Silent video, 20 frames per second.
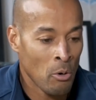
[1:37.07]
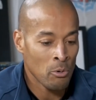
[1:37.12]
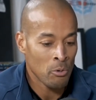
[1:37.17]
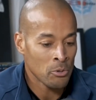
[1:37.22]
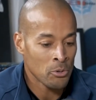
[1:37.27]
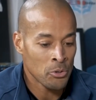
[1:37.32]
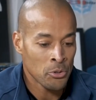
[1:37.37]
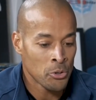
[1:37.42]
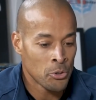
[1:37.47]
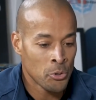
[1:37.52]

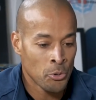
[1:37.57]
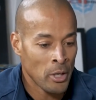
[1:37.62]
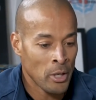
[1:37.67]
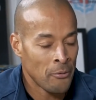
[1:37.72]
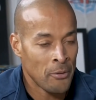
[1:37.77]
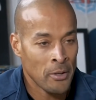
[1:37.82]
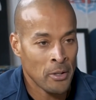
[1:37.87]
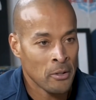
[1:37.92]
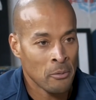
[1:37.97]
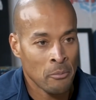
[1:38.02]
no
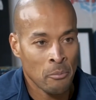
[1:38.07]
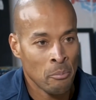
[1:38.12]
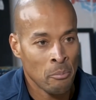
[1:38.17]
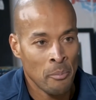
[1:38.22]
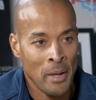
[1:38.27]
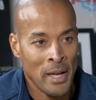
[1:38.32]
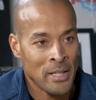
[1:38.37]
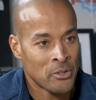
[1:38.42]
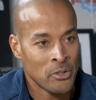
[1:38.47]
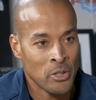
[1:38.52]

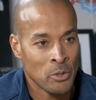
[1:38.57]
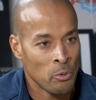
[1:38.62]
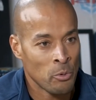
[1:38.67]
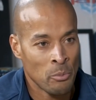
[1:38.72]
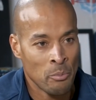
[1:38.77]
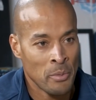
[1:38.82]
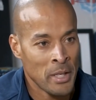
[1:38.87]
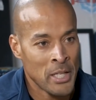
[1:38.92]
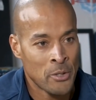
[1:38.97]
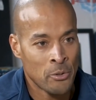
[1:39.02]
driven
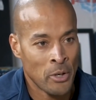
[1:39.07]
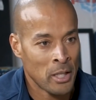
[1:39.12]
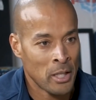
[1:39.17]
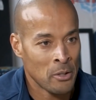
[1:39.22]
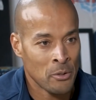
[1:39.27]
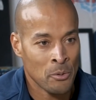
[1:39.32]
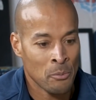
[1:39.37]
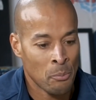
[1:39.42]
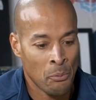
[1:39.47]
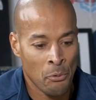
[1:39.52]
message with me
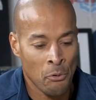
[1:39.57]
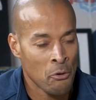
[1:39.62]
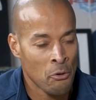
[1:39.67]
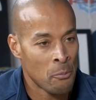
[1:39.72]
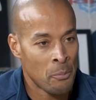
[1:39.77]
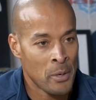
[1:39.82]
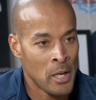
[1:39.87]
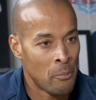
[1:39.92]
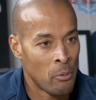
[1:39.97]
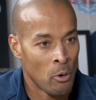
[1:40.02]
trying to
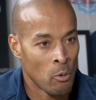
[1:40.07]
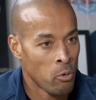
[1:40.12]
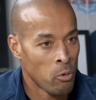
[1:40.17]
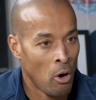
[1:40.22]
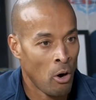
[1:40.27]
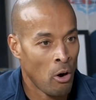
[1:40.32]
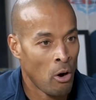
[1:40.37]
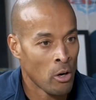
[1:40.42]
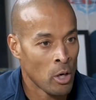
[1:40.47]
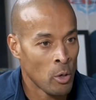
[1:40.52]
prove
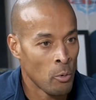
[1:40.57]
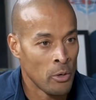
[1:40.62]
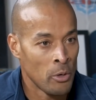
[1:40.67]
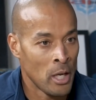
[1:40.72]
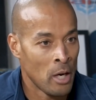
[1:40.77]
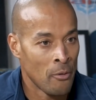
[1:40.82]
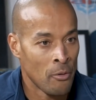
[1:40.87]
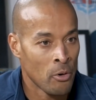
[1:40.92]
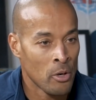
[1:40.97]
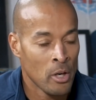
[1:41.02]
people
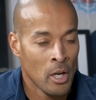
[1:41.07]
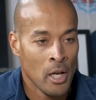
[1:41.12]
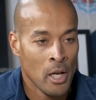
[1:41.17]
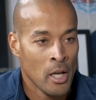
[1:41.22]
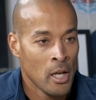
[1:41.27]
wrong or whatever.